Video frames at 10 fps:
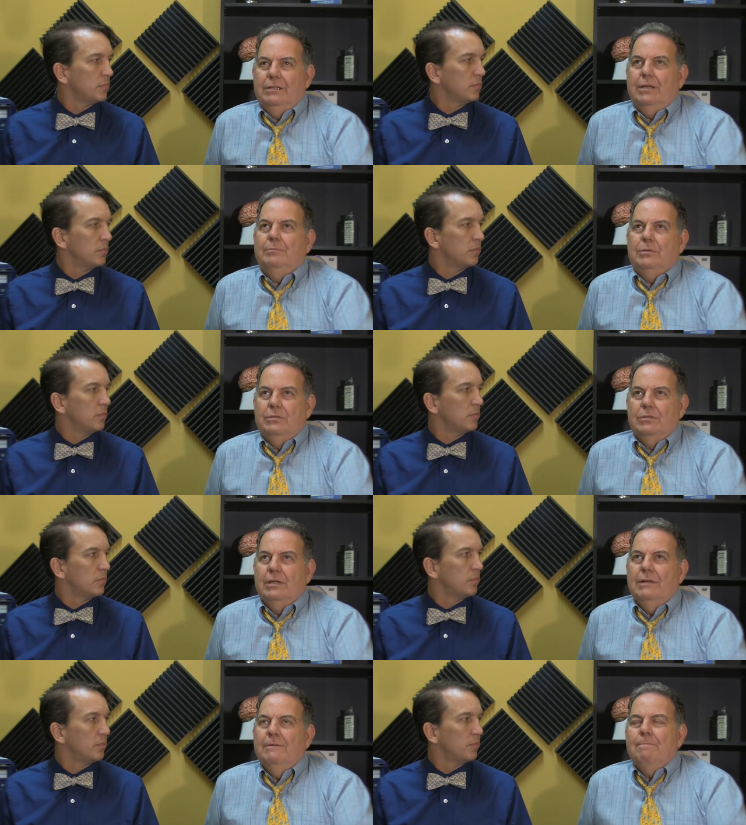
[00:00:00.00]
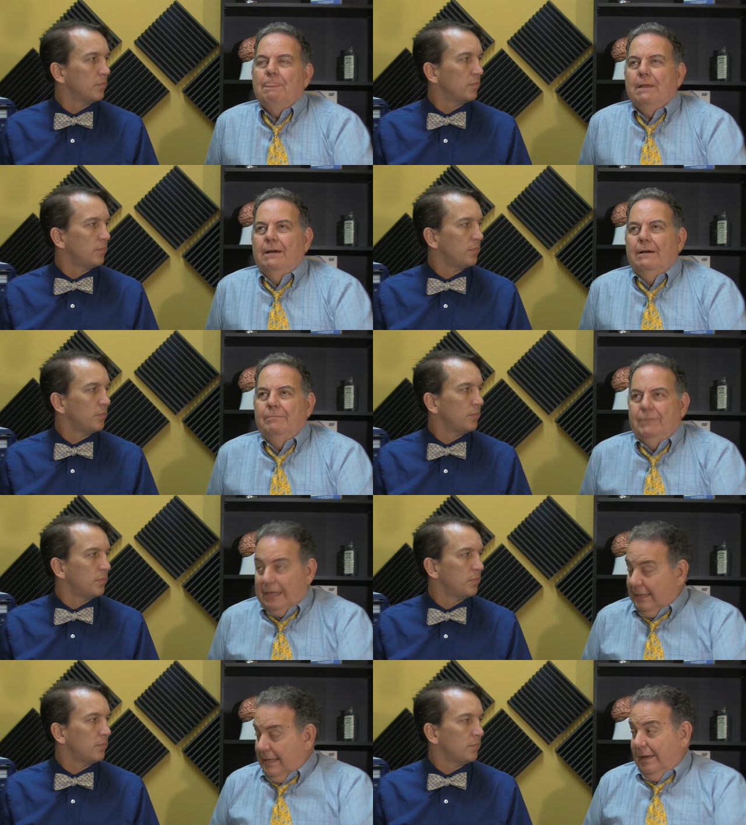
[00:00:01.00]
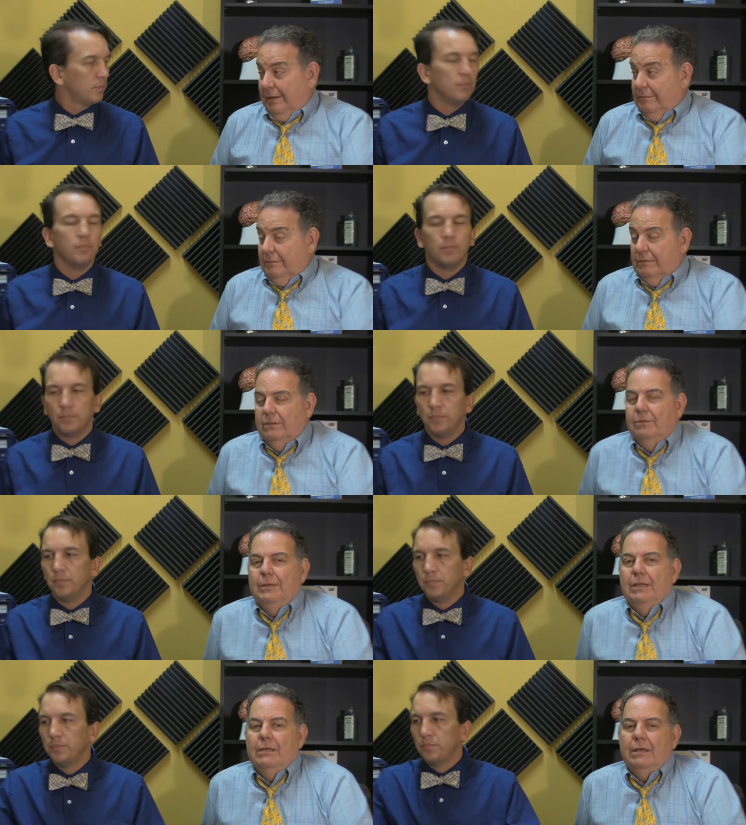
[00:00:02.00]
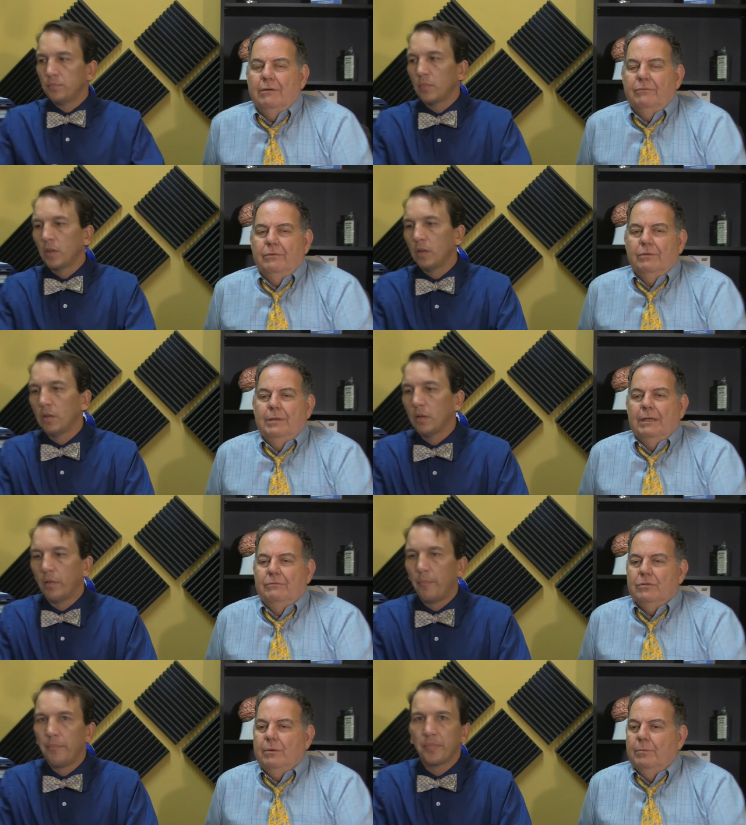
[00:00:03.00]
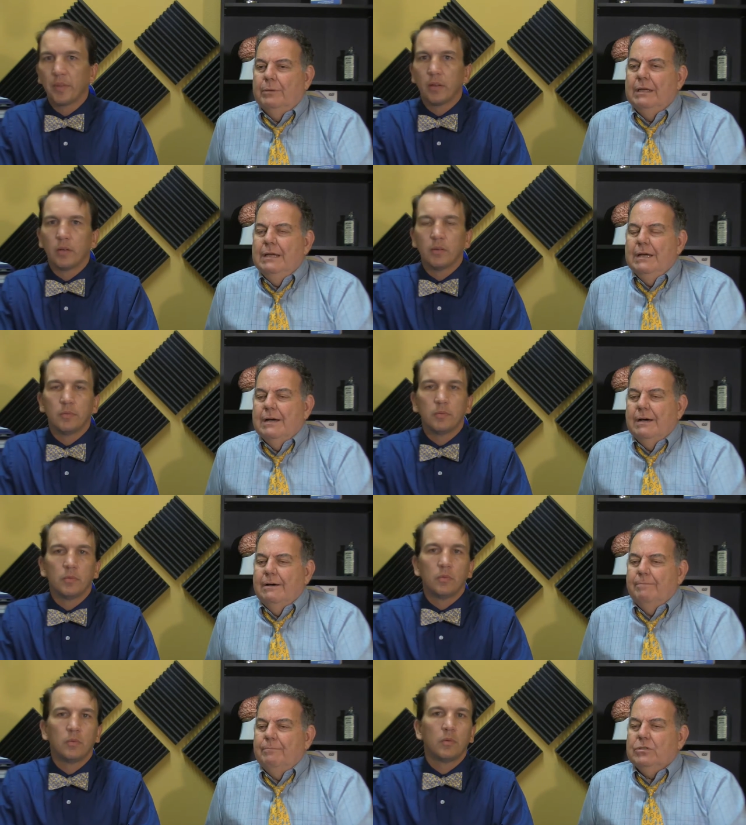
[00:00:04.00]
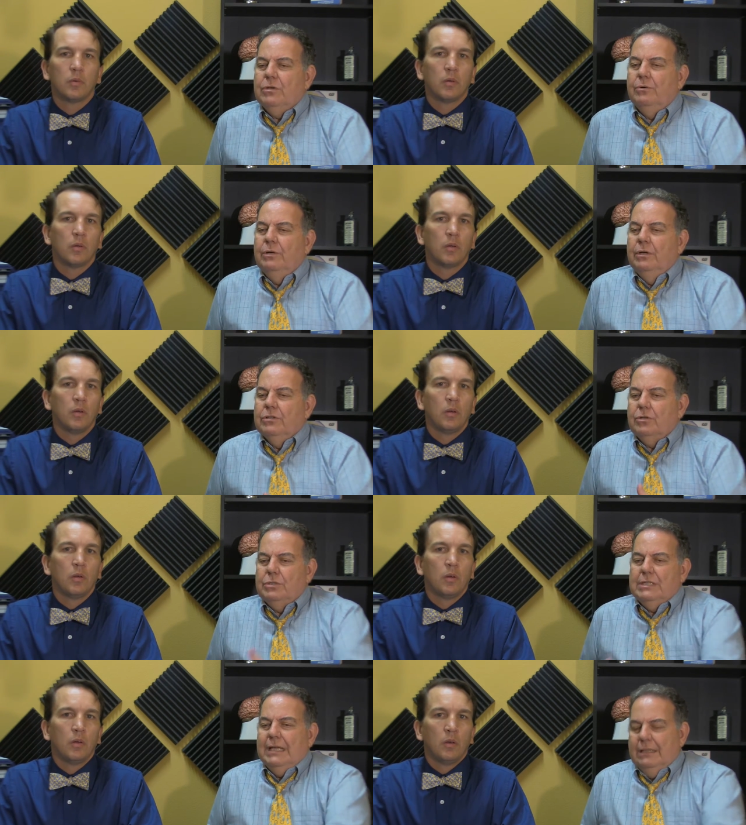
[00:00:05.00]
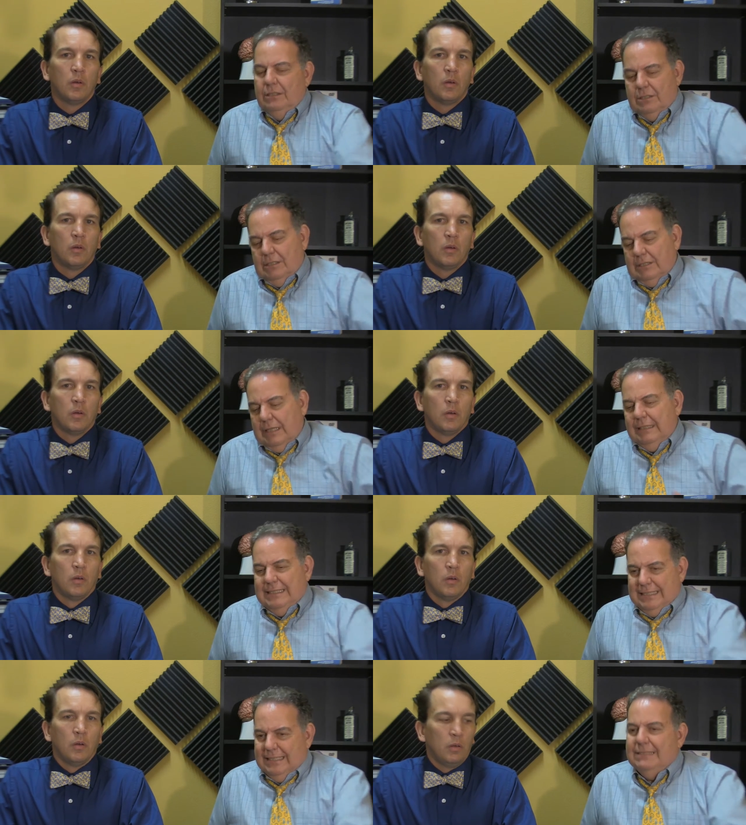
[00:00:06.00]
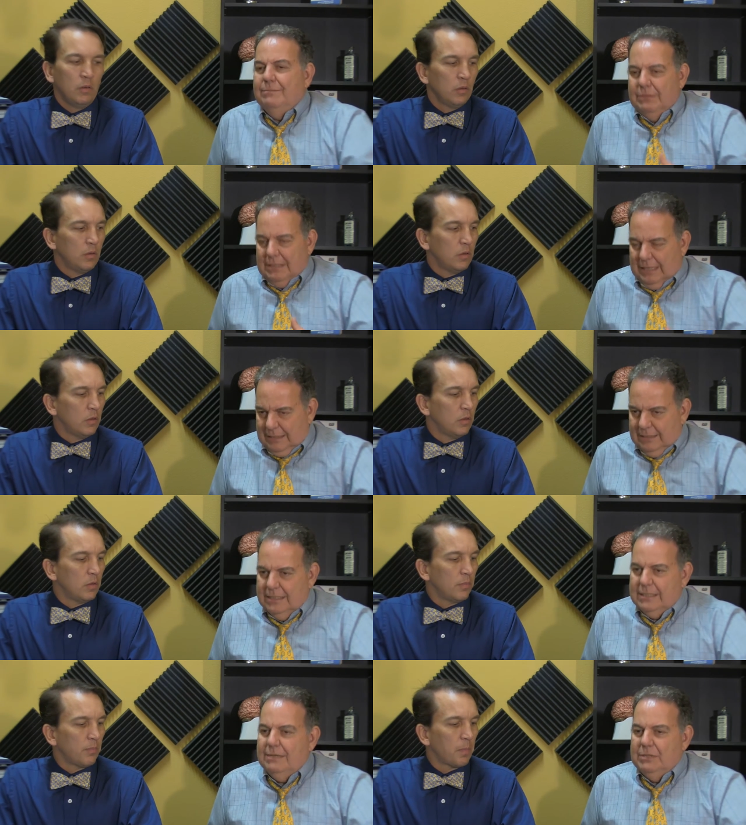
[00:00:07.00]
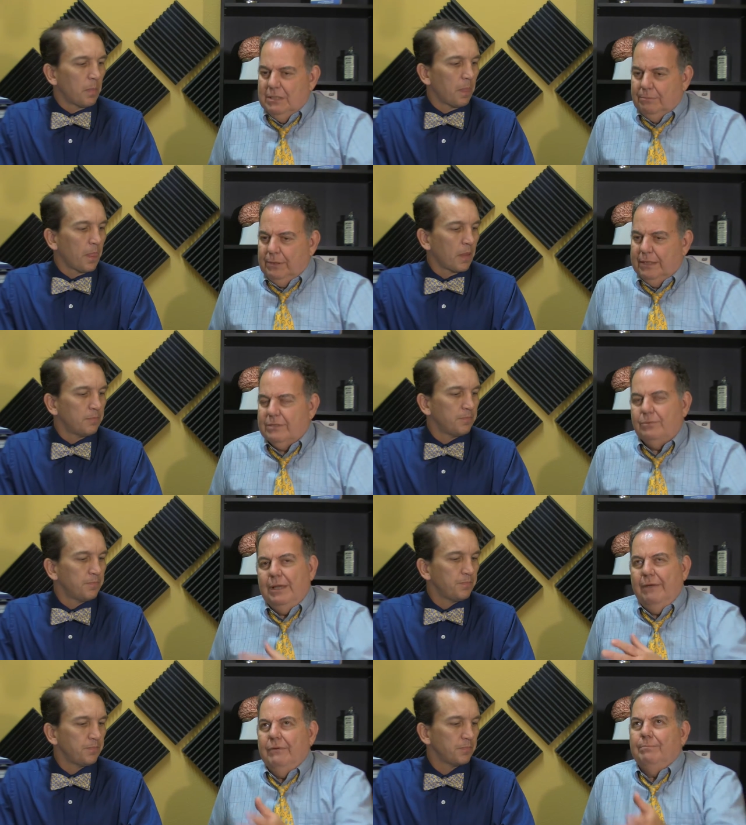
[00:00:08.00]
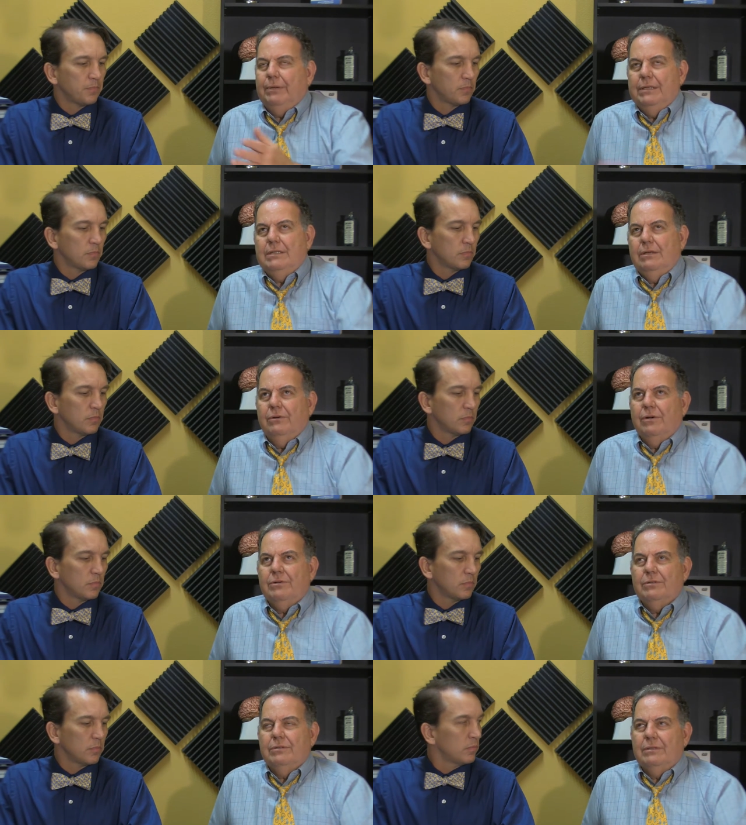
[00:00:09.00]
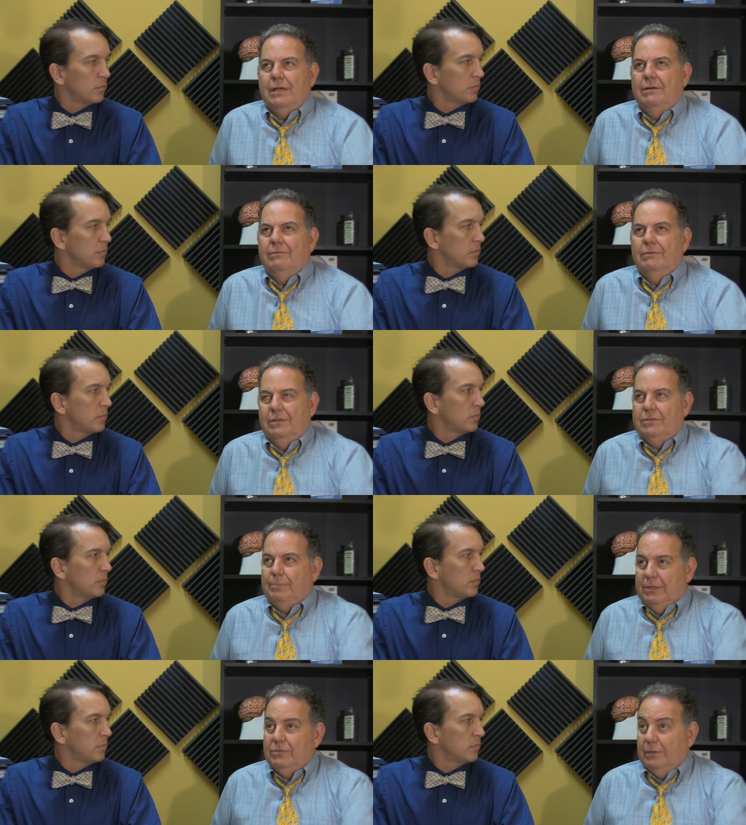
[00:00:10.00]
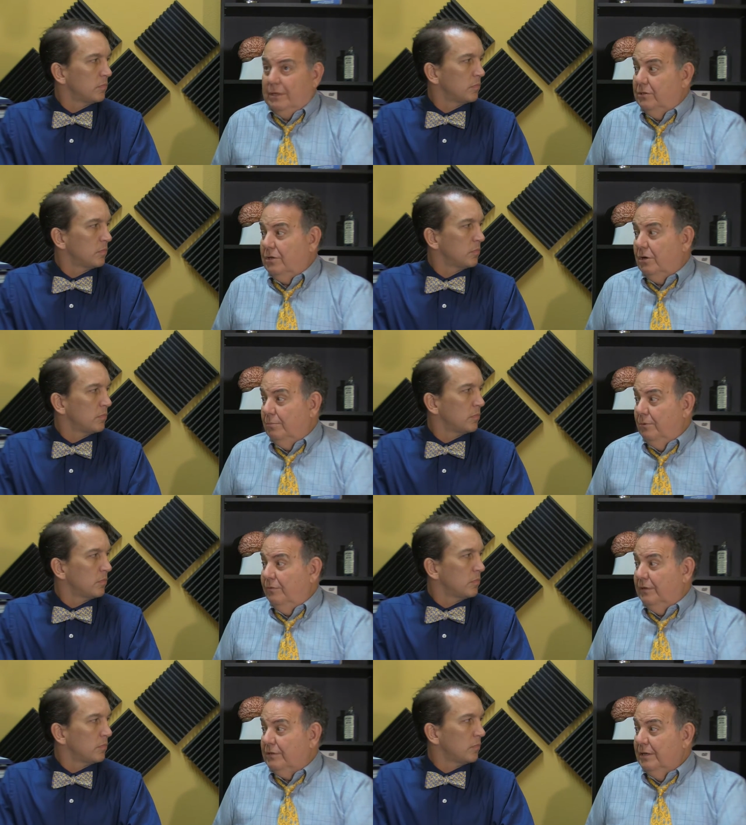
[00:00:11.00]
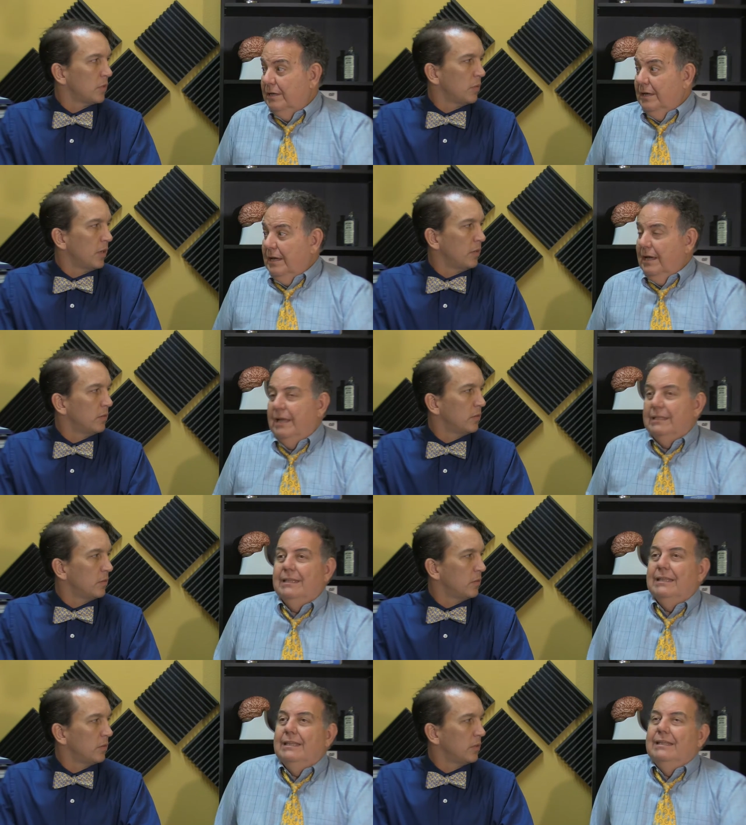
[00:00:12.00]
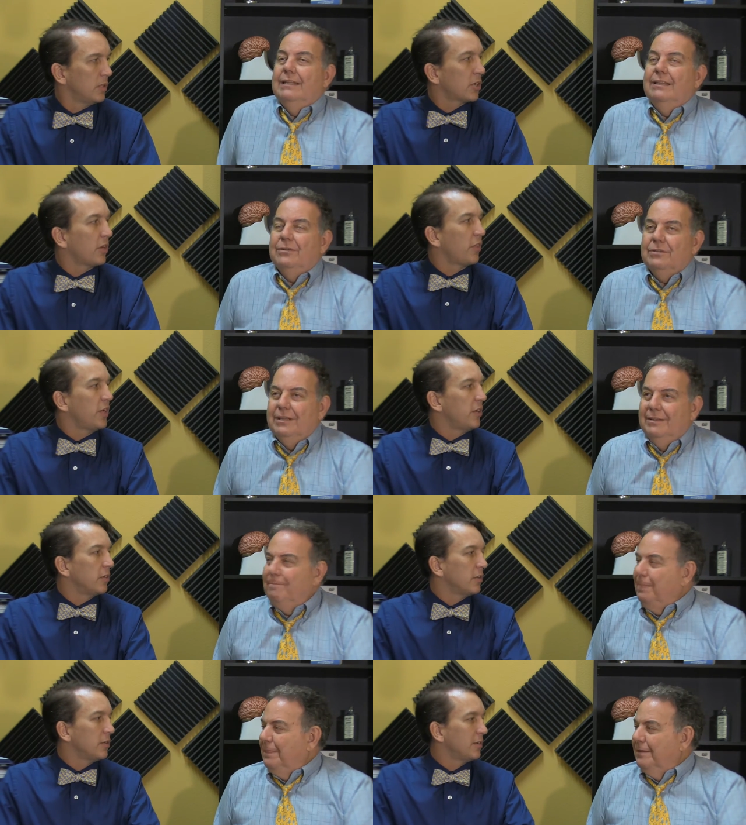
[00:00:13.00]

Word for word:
Speaker 1: exceptions um, like that, mm-hmm. you mm-hmm. begin to have you begin to have trouble. But um, so so set this set the systems get the systems in place. We have a place here in our town. There's a place where kids go to movies. Right. And it's called a theater.